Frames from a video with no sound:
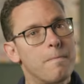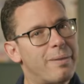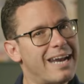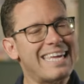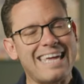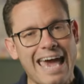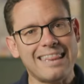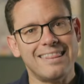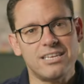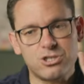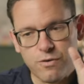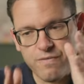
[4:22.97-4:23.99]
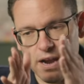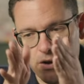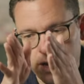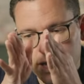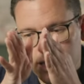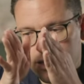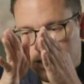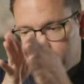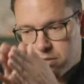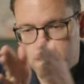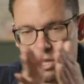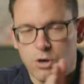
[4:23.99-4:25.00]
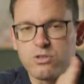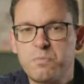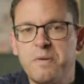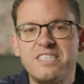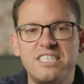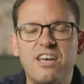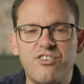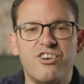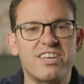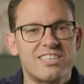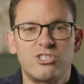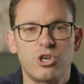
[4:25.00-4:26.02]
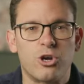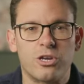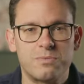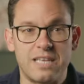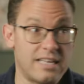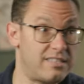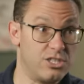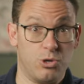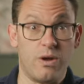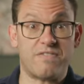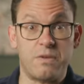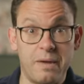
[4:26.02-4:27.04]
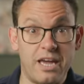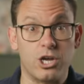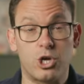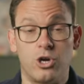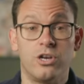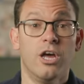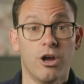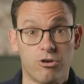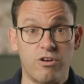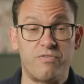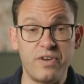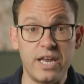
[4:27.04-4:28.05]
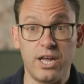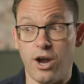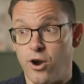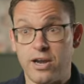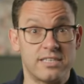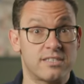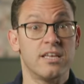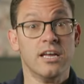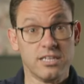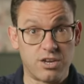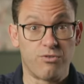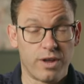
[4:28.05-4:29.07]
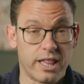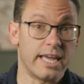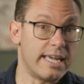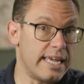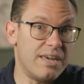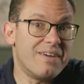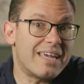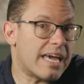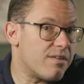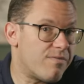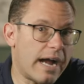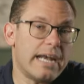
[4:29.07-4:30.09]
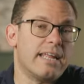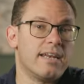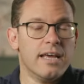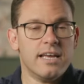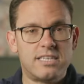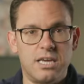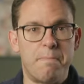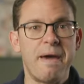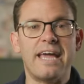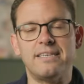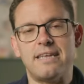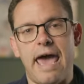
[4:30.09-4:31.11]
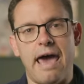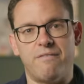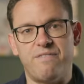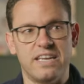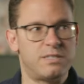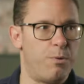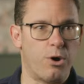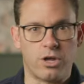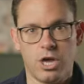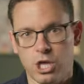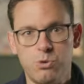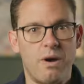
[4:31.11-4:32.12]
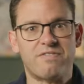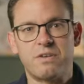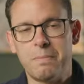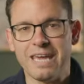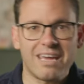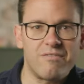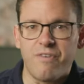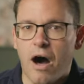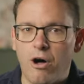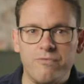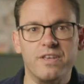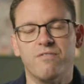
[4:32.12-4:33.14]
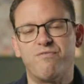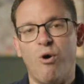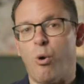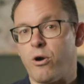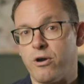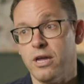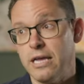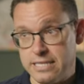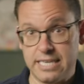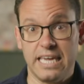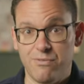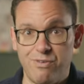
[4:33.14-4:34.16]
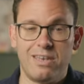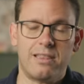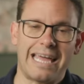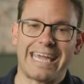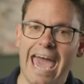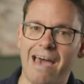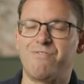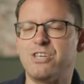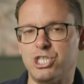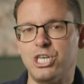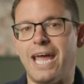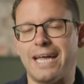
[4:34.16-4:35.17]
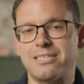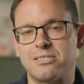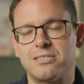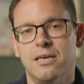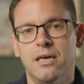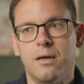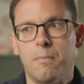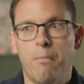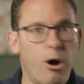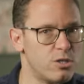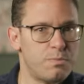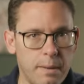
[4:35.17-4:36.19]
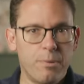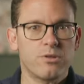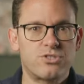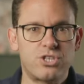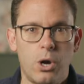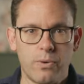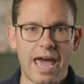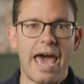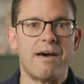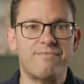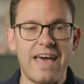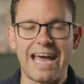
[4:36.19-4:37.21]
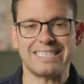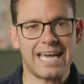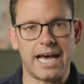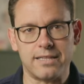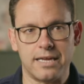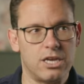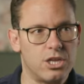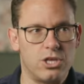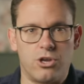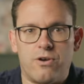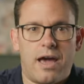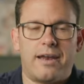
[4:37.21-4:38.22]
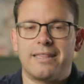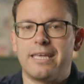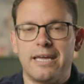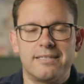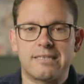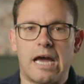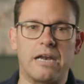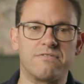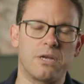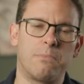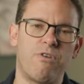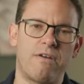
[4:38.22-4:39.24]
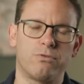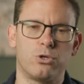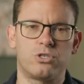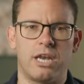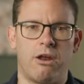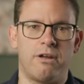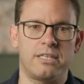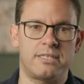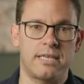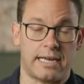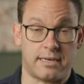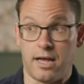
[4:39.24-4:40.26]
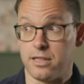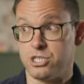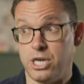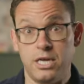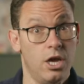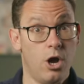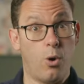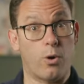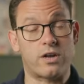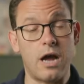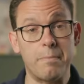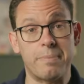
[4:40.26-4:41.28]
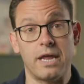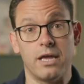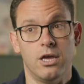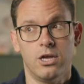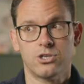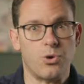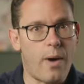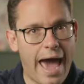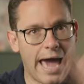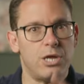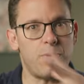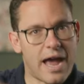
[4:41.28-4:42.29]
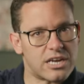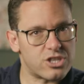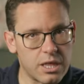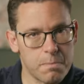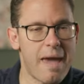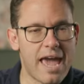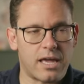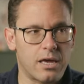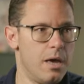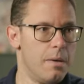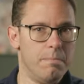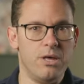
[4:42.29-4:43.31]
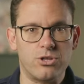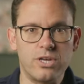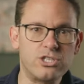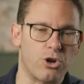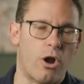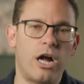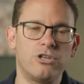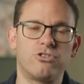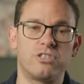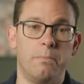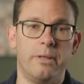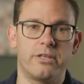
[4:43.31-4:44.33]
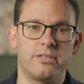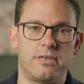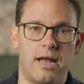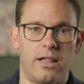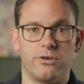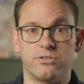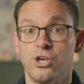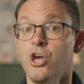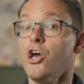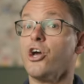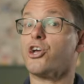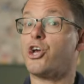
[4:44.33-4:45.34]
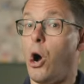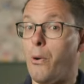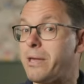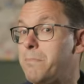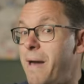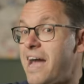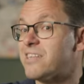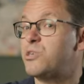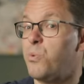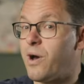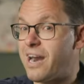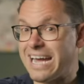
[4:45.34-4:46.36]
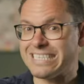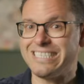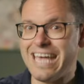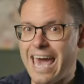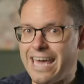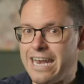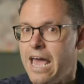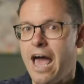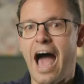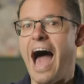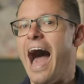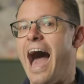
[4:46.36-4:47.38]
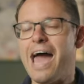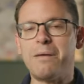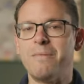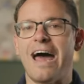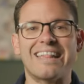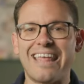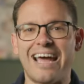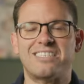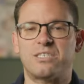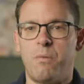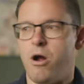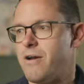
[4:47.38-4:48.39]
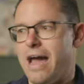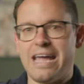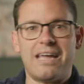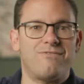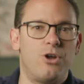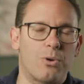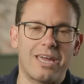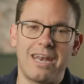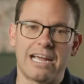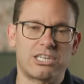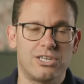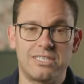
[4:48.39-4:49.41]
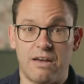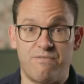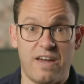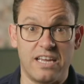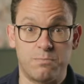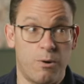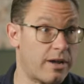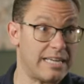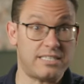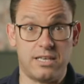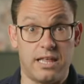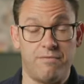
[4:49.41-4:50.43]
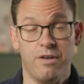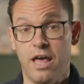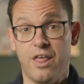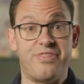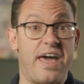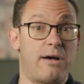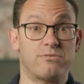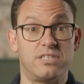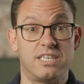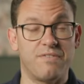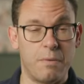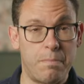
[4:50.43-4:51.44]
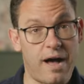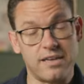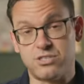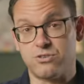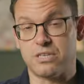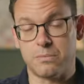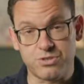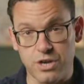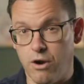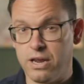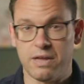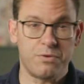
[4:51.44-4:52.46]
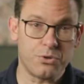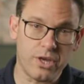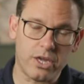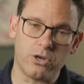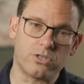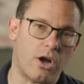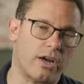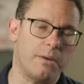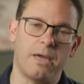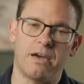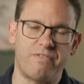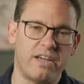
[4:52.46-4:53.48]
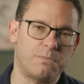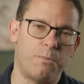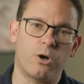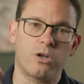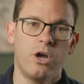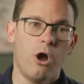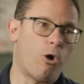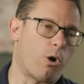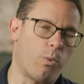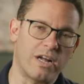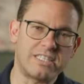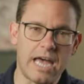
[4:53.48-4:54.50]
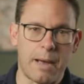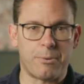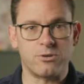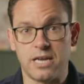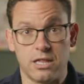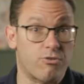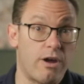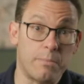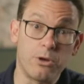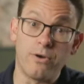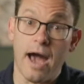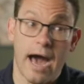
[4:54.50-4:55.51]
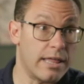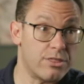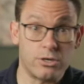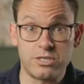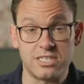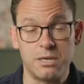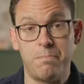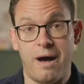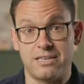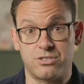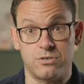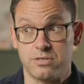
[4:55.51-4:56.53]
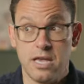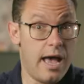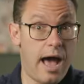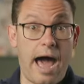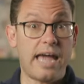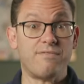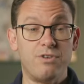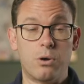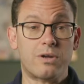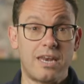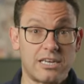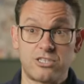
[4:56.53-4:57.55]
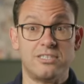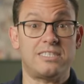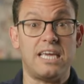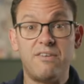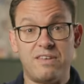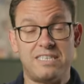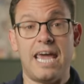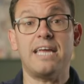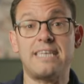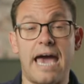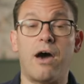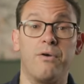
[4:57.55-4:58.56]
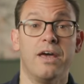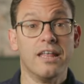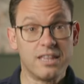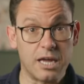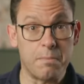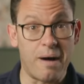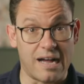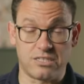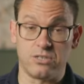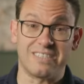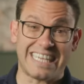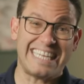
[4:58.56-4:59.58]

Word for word: But again, these are very, you know, specific circumstances. You have to be a good graffiti artist to really even get invited to paint at Facebook. You have to be involved in Ford to even like have the chance. Most people don't have that talent. You're not on the inside of some revolutionary technology or company. So how do you actually make millions or hundreds of millions of dollars? Going back to what I said, I'm not that smart. I have no connections at Facebook. I still have thousands of imposters. I'm sorry if you think you're talking to me on Facebook or WhatsApp or Telegram. You're not. They're just imposters. I have no connections to even take down the imposters.